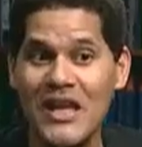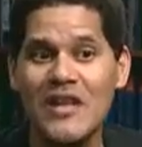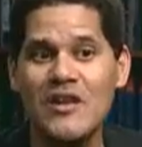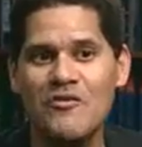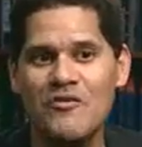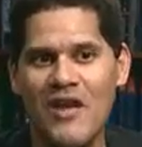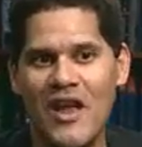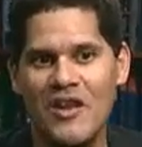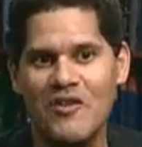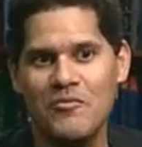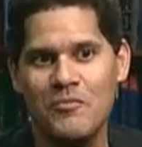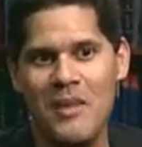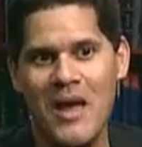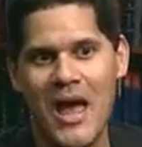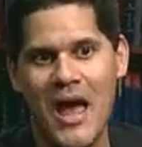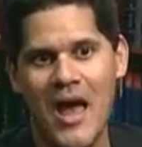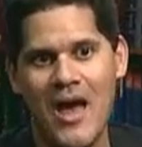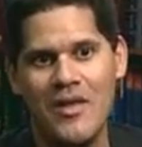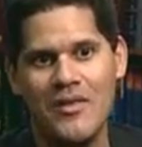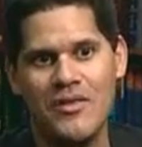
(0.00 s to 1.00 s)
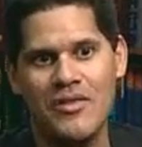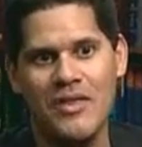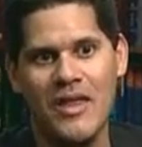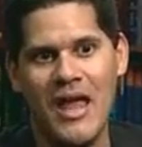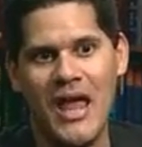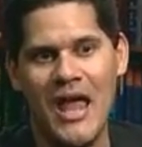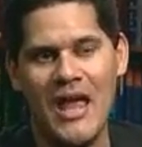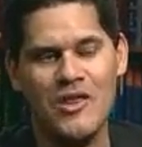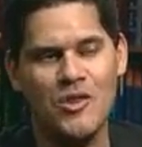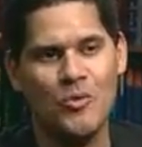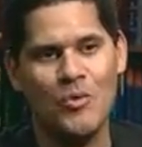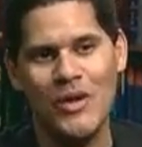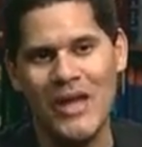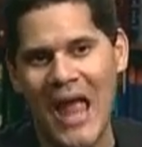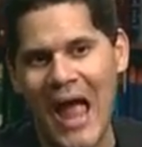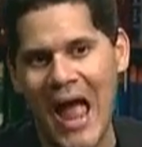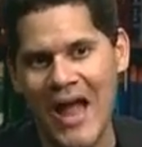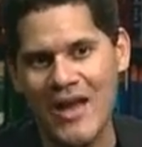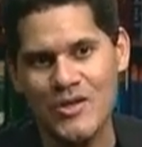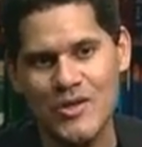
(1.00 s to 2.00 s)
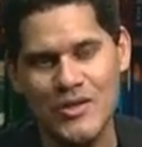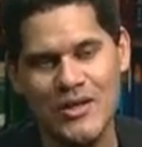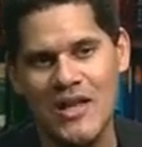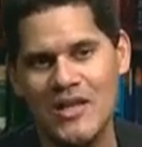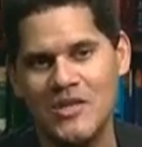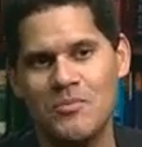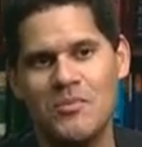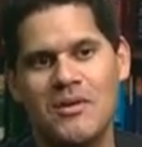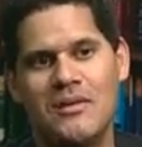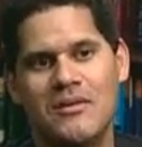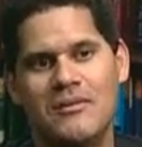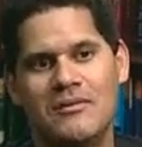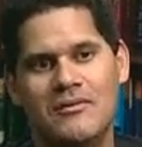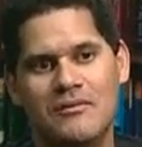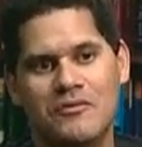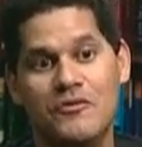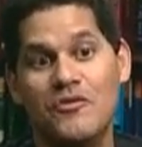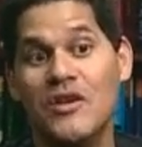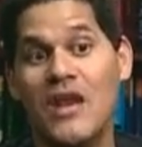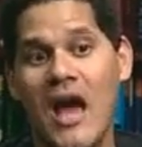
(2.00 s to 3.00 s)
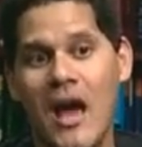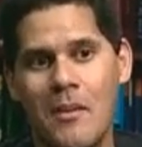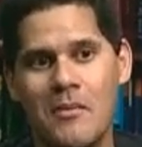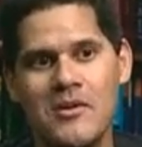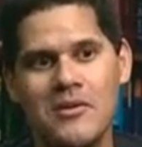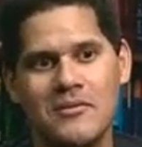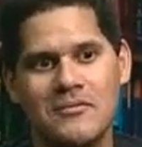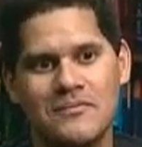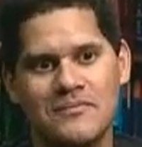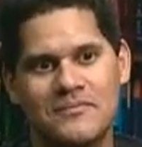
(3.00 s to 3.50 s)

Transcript: innovative path, and the reaction has been phenomenal.